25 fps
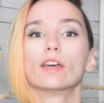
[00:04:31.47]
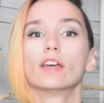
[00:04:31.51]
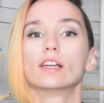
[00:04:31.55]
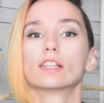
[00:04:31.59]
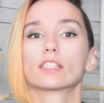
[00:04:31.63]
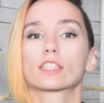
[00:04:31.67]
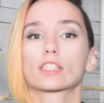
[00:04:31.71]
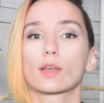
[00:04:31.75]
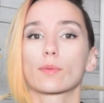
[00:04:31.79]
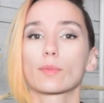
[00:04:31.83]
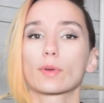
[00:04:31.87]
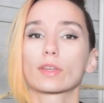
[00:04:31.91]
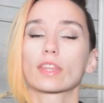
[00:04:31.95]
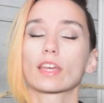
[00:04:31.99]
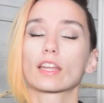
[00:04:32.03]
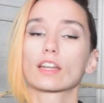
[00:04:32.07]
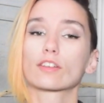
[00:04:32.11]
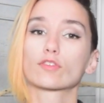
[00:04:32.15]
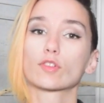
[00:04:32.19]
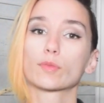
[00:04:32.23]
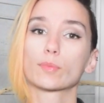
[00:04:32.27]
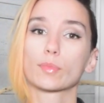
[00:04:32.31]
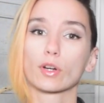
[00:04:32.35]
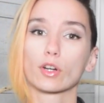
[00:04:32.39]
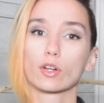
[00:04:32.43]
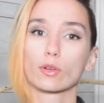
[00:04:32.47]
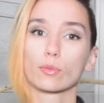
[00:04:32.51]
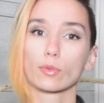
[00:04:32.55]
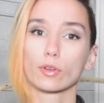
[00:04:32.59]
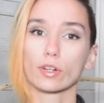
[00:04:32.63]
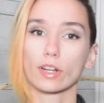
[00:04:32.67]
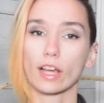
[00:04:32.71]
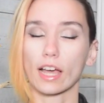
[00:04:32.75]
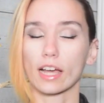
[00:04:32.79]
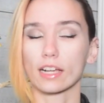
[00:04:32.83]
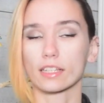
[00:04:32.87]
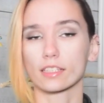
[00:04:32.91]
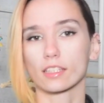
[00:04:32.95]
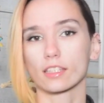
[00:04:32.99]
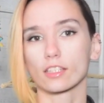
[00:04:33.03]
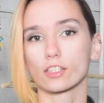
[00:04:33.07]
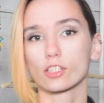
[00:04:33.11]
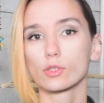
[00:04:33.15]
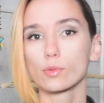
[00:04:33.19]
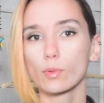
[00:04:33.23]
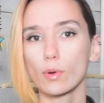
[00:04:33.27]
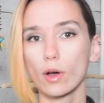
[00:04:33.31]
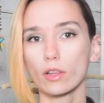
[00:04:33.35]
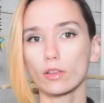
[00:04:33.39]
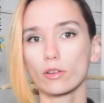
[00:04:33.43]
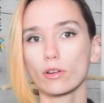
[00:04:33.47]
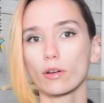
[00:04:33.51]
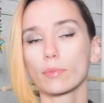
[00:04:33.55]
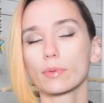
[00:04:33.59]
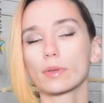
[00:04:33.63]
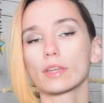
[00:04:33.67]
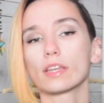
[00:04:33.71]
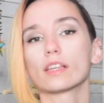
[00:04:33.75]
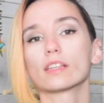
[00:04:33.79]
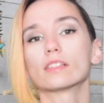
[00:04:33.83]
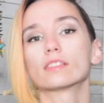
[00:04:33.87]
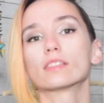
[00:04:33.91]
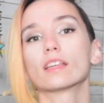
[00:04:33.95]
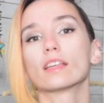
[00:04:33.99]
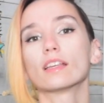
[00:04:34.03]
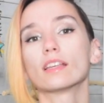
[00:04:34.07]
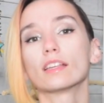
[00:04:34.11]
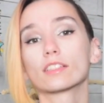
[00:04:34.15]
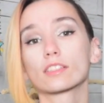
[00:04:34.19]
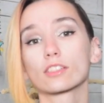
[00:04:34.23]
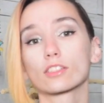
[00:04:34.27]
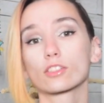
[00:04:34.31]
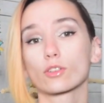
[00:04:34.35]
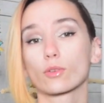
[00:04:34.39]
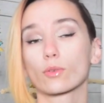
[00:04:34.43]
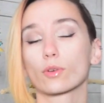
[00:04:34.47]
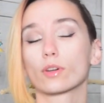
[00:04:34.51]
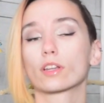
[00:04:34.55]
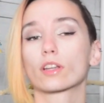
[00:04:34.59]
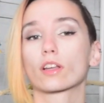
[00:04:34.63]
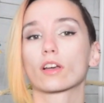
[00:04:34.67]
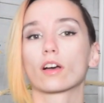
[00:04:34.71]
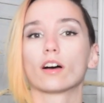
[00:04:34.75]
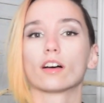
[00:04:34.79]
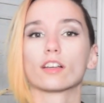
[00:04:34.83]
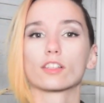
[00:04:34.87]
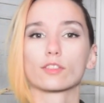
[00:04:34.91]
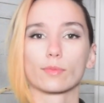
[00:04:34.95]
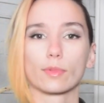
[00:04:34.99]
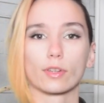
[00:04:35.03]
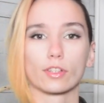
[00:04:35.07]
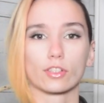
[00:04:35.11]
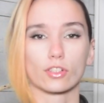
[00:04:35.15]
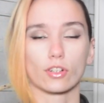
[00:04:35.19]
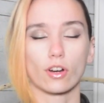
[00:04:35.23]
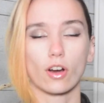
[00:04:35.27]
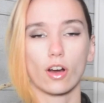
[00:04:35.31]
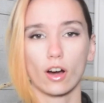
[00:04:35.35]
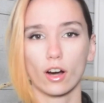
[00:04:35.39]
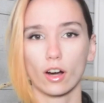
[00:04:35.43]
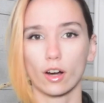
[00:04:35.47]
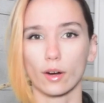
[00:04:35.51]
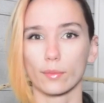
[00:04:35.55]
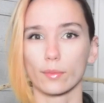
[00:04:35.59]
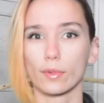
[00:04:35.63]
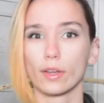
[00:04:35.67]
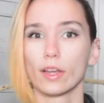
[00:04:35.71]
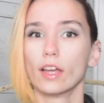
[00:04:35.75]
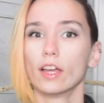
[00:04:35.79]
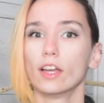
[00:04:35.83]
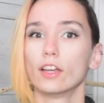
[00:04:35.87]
Something that if a bird were to accidentally swallow a piece isn't going to cause major harm.